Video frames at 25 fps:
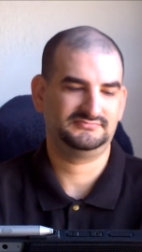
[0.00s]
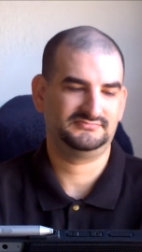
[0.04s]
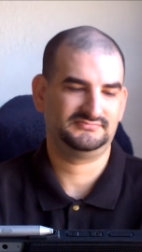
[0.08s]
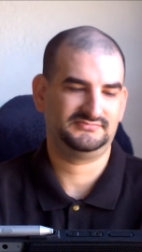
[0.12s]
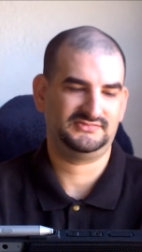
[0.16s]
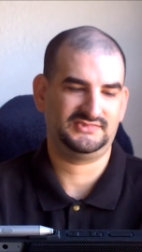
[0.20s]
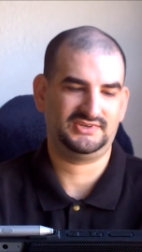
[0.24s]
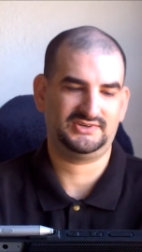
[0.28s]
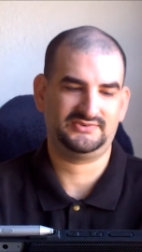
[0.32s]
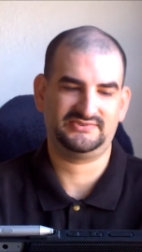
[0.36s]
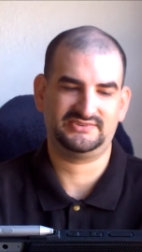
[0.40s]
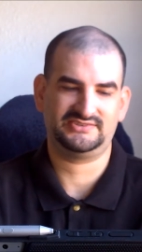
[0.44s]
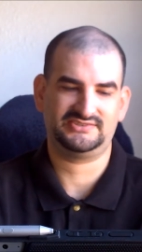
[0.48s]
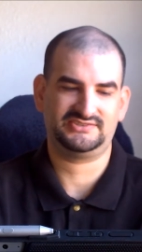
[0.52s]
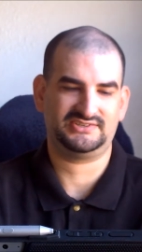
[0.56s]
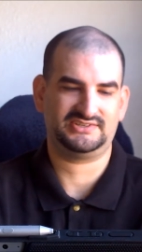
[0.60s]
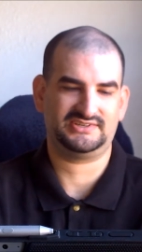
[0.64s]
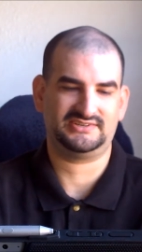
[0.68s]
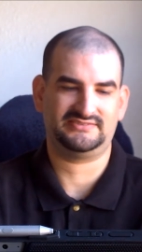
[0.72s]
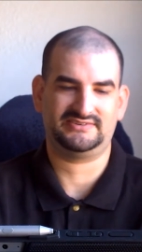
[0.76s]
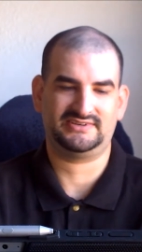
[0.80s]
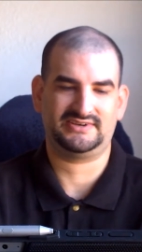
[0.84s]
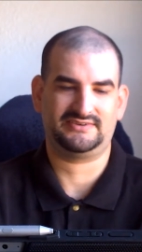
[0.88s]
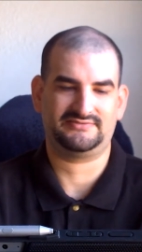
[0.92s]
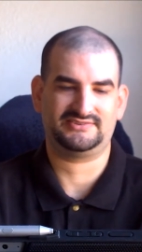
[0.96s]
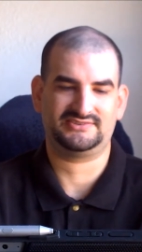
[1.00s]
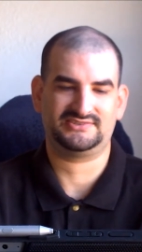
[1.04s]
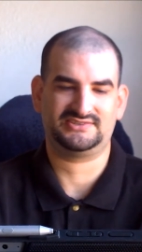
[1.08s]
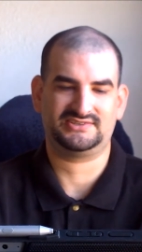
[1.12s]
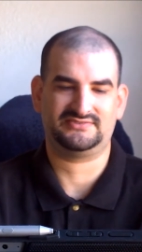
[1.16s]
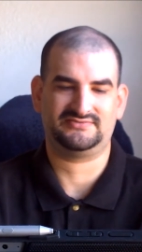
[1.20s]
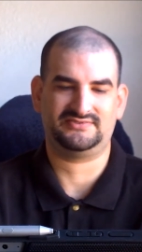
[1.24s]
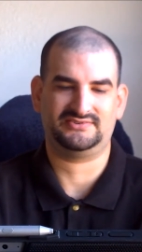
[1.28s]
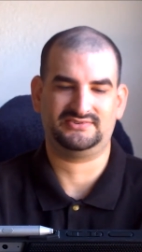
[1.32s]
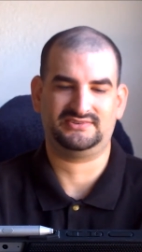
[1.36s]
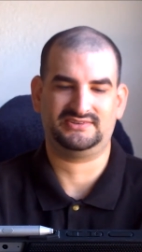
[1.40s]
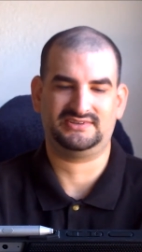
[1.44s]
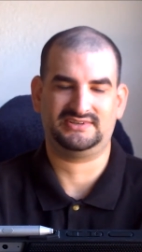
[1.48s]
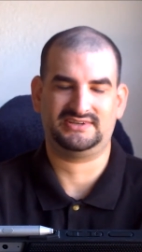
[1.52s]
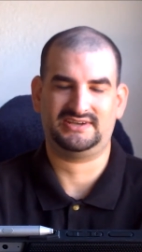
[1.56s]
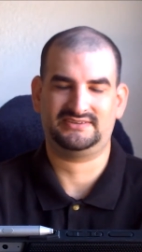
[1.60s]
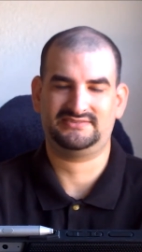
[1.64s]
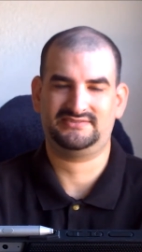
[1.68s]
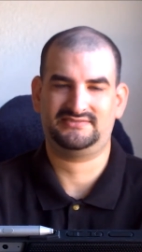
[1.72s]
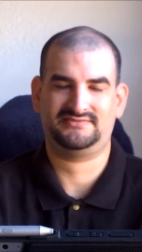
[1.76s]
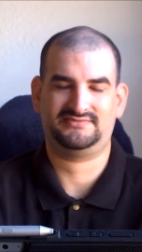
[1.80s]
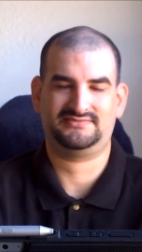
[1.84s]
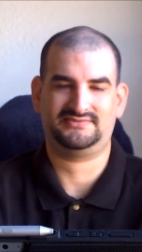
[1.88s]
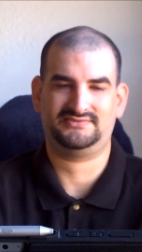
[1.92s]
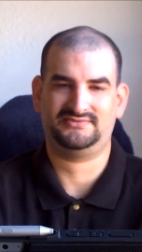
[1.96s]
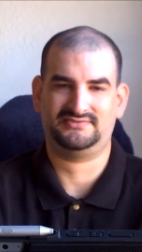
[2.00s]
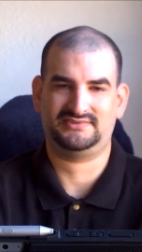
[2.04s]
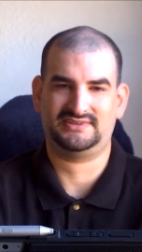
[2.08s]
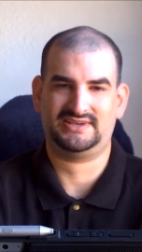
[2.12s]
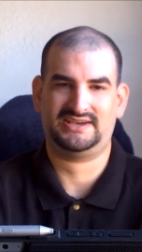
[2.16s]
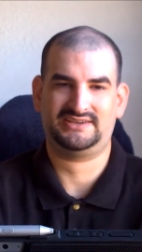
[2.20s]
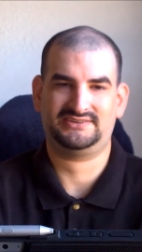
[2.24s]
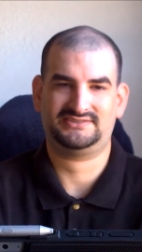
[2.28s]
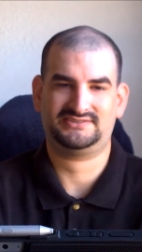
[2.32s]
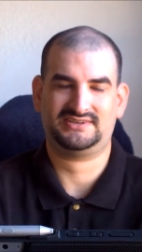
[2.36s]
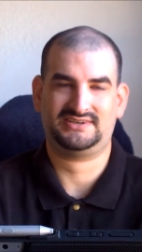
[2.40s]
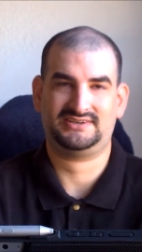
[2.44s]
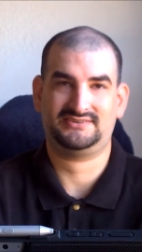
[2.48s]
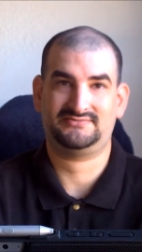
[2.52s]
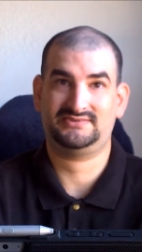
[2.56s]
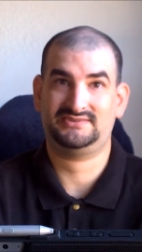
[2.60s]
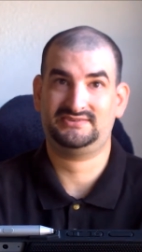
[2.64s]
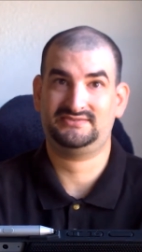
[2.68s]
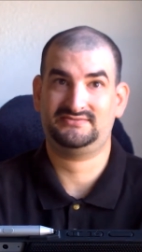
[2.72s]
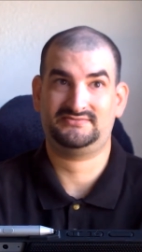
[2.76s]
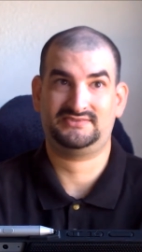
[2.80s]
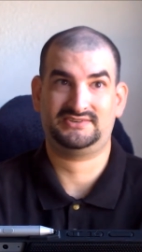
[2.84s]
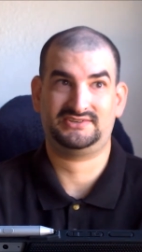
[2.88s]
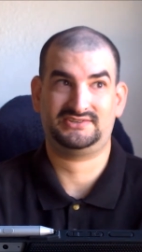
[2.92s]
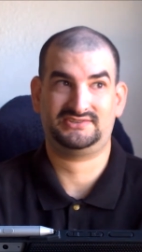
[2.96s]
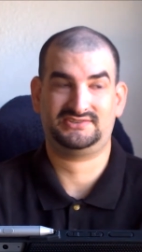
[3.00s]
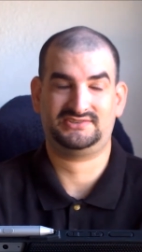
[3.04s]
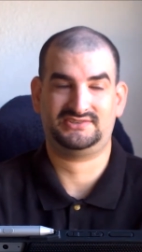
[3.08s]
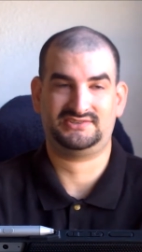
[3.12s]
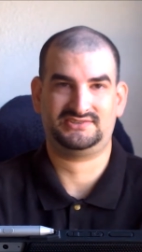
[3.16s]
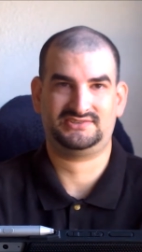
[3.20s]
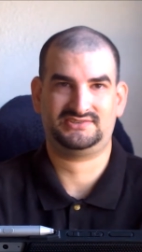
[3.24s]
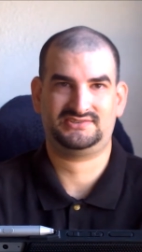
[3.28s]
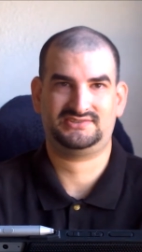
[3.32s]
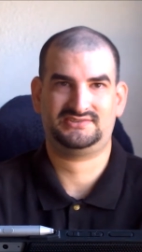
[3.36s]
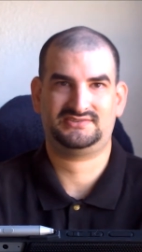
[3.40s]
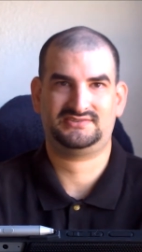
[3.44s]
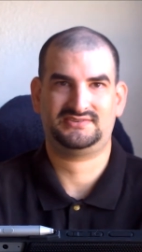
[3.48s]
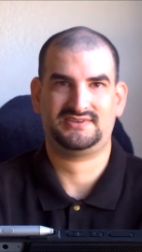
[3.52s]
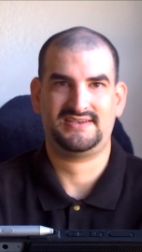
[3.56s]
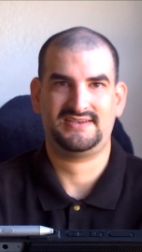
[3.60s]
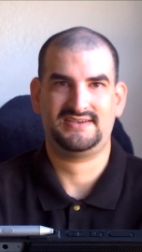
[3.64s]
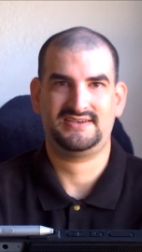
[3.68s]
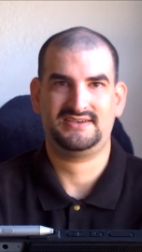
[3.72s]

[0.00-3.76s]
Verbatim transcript: No one should ever have to suffer that through that. I wouldn't wish this